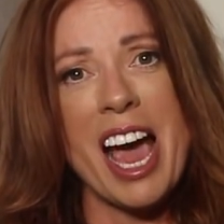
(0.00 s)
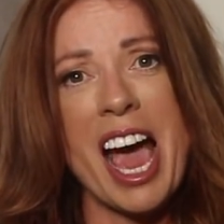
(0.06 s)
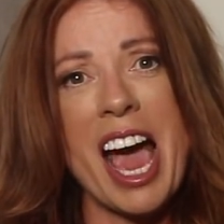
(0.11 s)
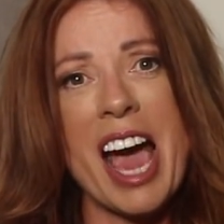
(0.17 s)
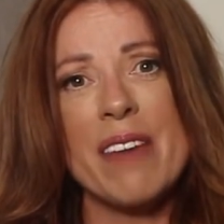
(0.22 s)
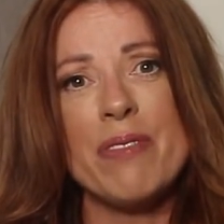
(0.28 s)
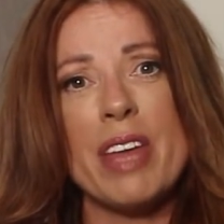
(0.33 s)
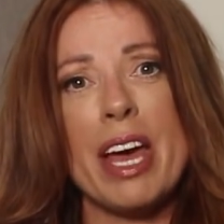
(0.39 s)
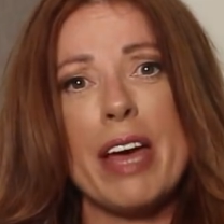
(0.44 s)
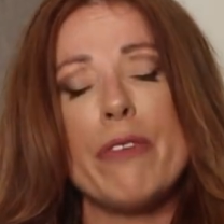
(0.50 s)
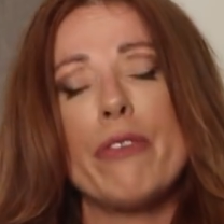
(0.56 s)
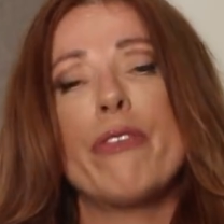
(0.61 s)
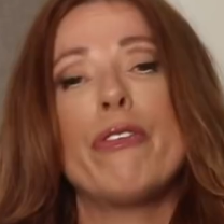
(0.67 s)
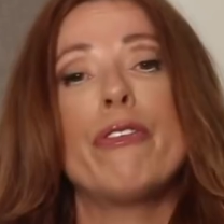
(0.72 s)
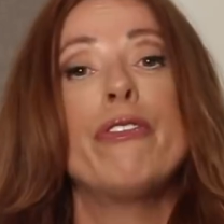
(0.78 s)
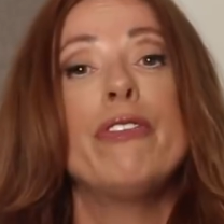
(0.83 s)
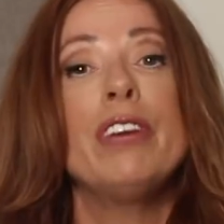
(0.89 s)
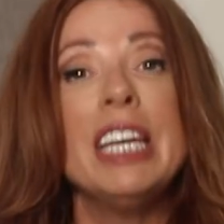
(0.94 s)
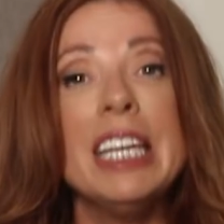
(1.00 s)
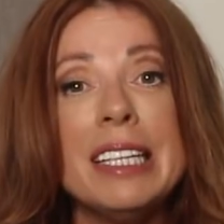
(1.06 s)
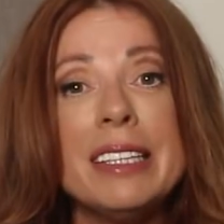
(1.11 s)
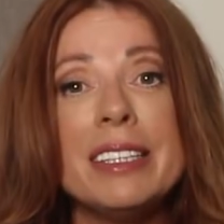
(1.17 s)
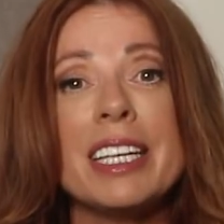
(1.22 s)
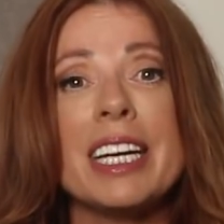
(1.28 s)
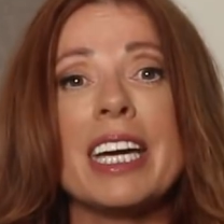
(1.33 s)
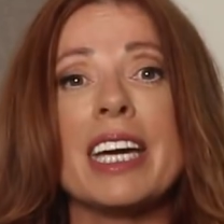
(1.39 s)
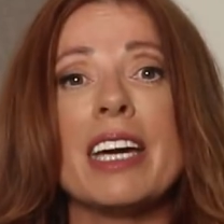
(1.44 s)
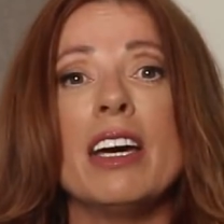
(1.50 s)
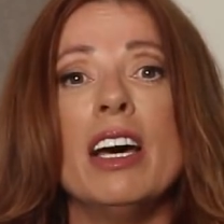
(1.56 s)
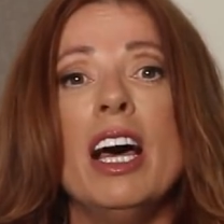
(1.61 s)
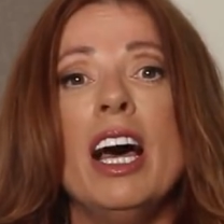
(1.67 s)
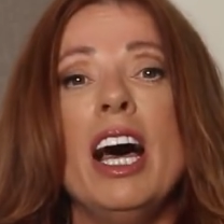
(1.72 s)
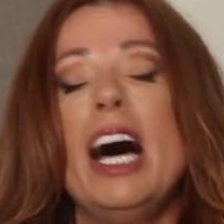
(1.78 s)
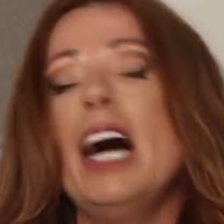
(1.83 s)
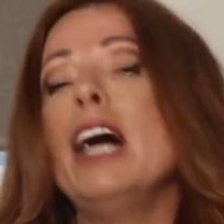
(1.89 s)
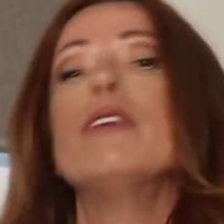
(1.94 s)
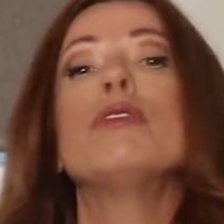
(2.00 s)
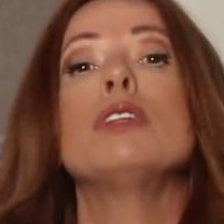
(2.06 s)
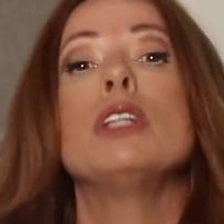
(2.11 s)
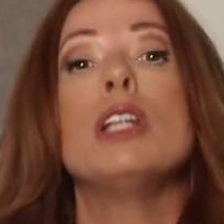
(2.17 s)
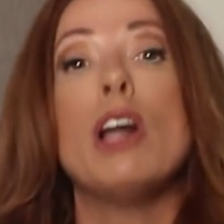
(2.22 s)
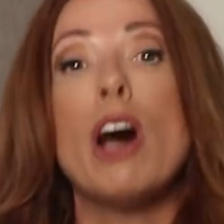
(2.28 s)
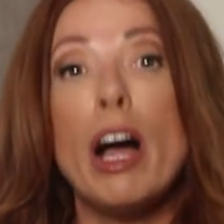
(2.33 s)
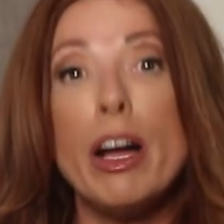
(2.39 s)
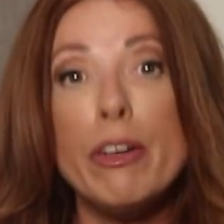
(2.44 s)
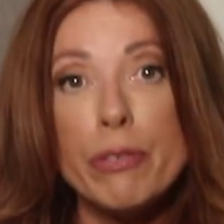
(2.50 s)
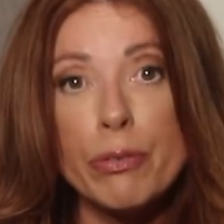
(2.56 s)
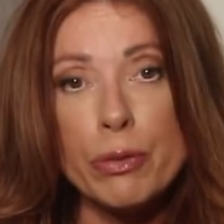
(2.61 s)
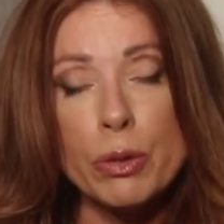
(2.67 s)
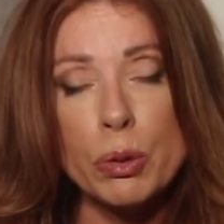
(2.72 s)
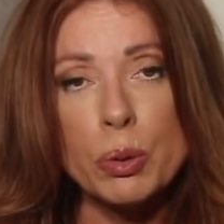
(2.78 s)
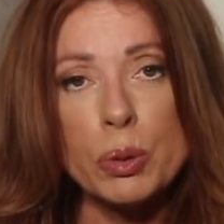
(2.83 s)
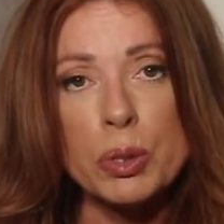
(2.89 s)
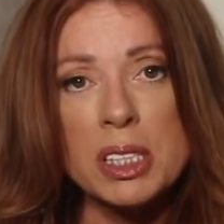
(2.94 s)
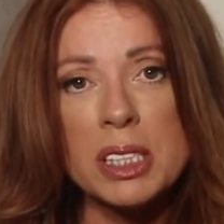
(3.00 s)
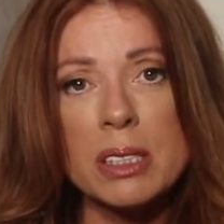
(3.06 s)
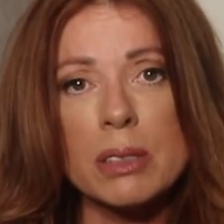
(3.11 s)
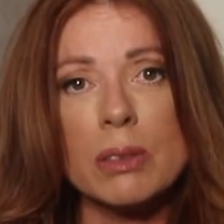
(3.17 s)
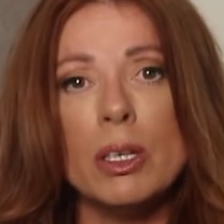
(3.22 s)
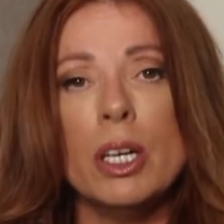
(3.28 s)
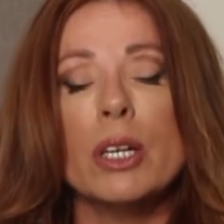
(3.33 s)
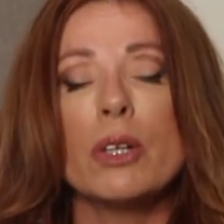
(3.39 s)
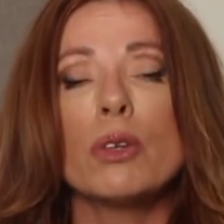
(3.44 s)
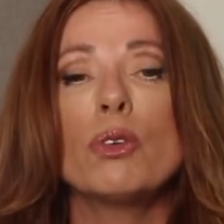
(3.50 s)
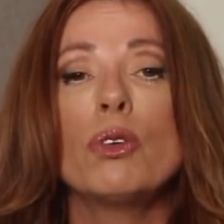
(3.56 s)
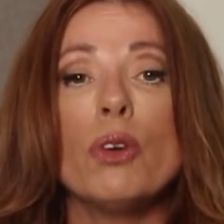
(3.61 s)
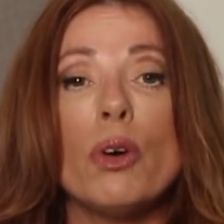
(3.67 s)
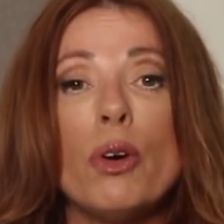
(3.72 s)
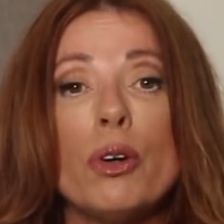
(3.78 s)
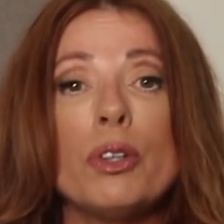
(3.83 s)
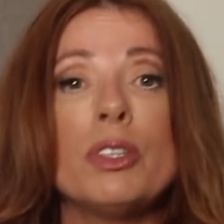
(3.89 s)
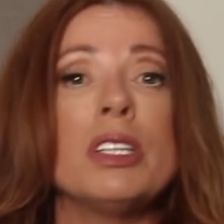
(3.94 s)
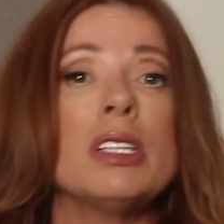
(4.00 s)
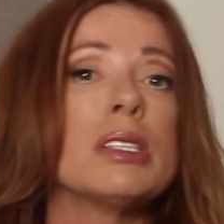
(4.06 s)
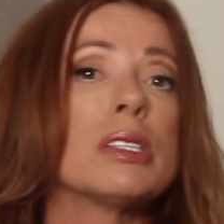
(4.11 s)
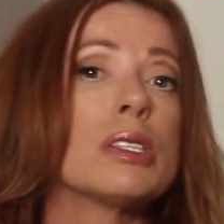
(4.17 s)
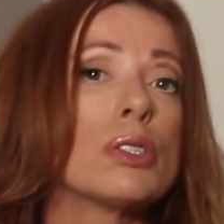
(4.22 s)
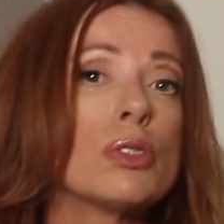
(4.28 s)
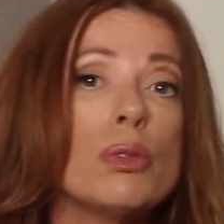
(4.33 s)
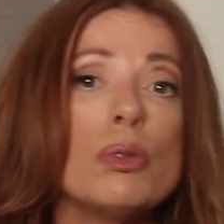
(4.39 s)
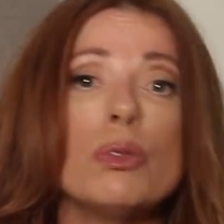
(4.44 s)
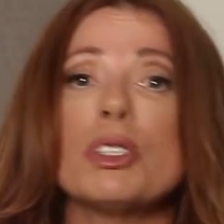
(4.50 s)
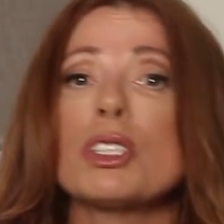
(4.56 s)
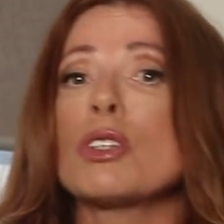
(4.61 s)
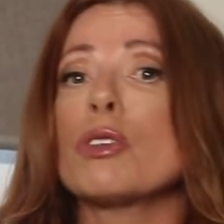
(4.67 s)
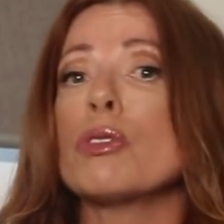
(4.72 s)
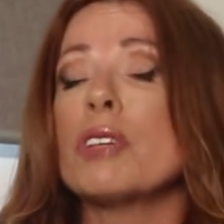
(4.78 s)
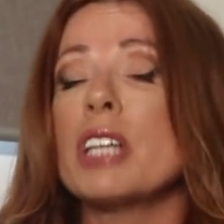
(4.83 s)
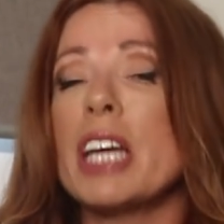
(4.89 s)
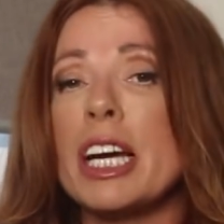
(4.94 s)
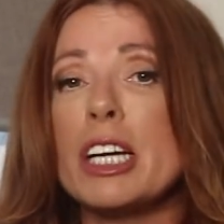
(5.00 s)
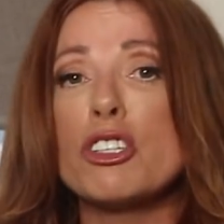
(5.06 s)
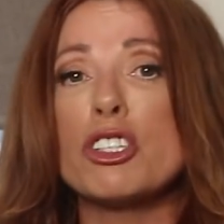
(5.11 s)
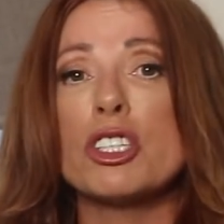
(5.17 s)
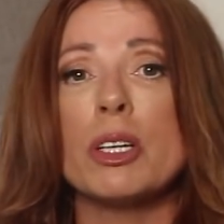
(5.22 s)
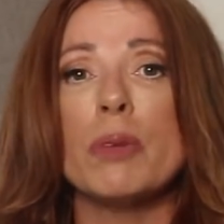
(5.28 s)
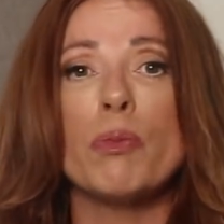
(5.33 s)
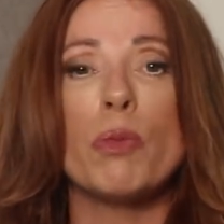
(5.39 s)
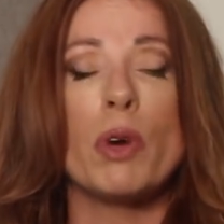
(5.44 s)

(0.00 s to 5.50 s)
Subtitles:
and that feeling of life force, God, source, creation,